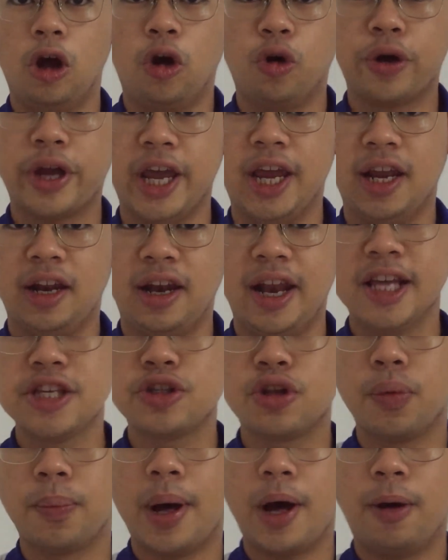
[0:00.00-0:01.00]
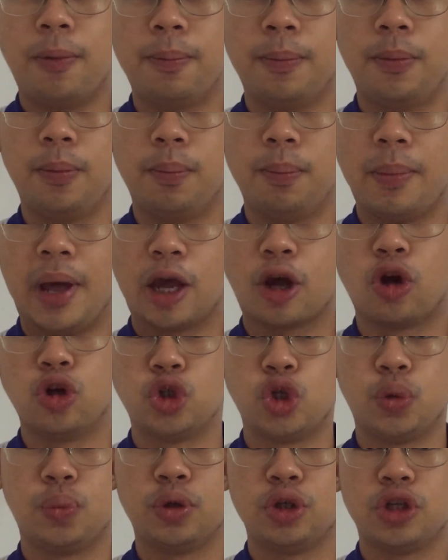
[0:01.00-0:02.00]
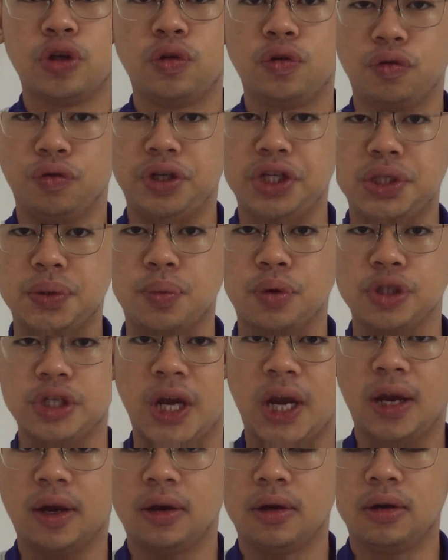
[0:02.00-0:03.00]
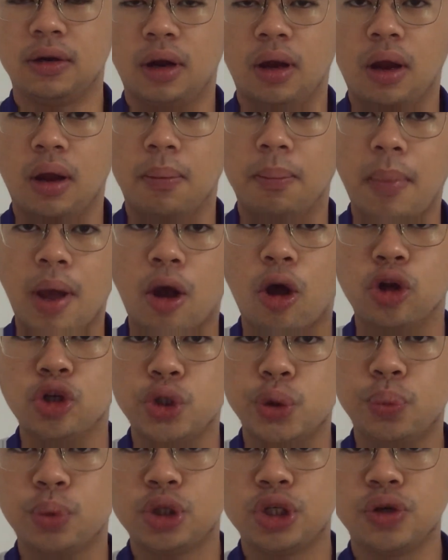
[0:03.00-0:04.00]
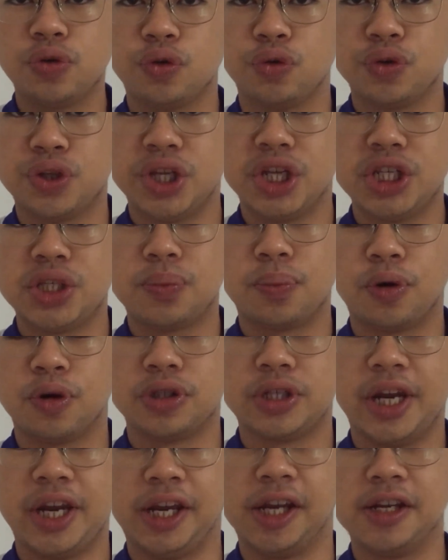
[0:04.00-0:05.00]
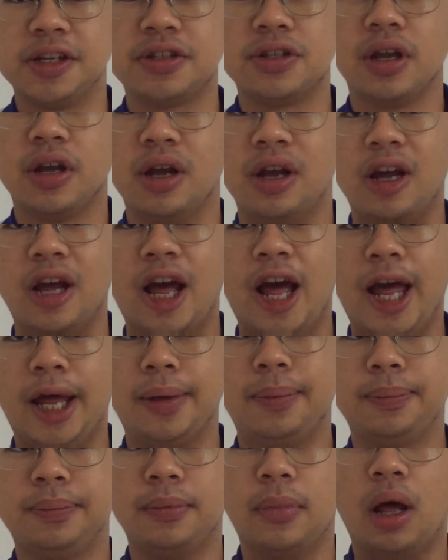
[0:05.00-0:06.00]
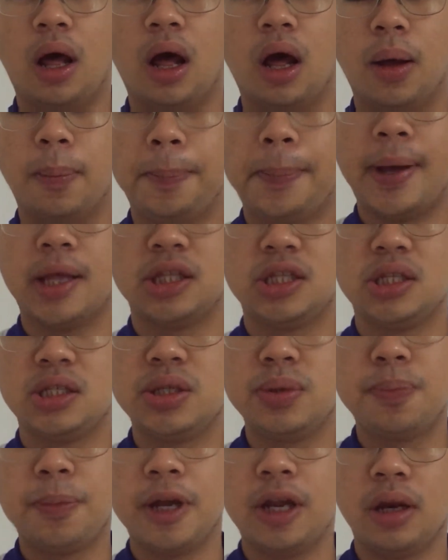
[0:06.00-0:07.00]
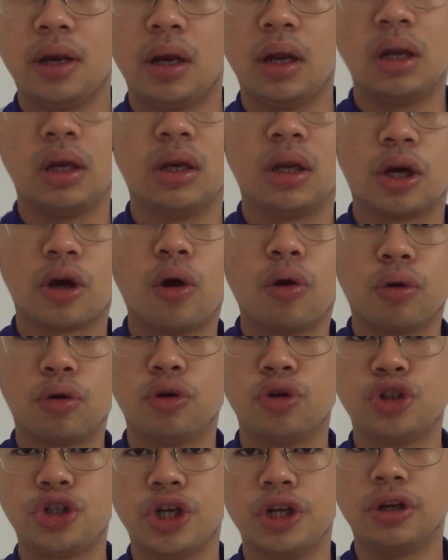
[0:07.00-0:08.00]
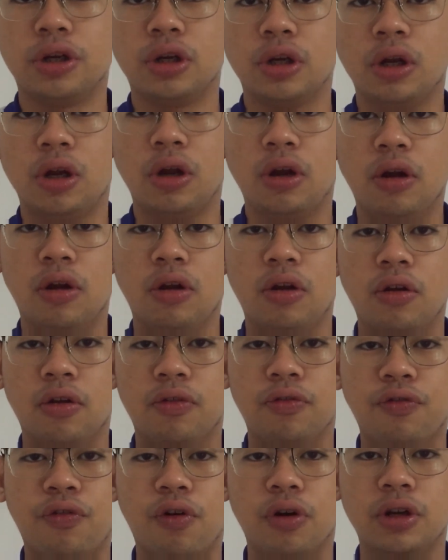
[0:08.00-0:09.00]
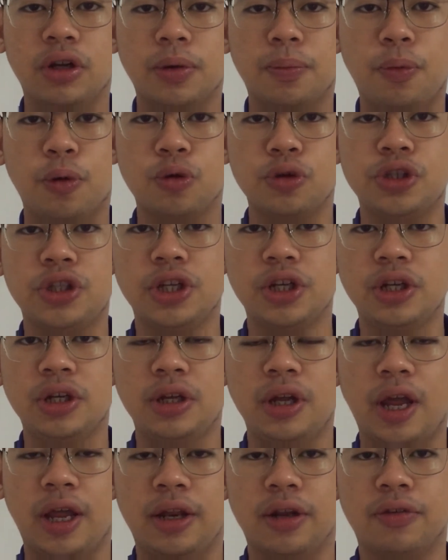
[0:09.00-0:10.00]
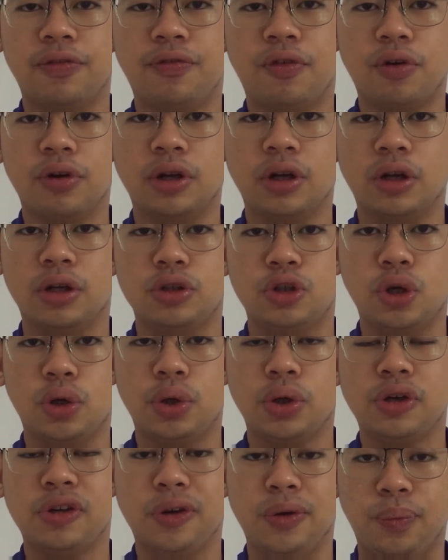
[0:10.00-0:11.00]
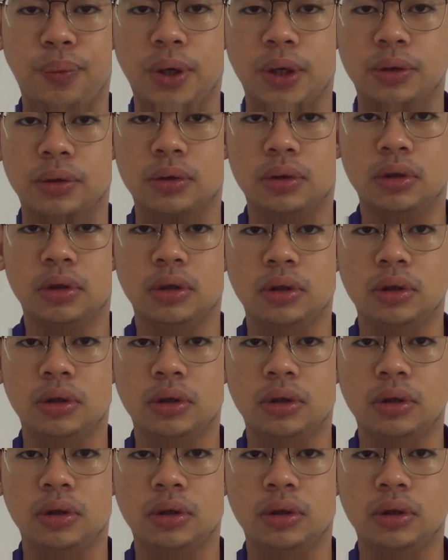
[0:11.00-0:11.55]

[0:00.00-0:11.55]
Okay, let's talk about my contribution to this project. My contribution to this project is I'm participate in the conclusion for the poster and for the journal review.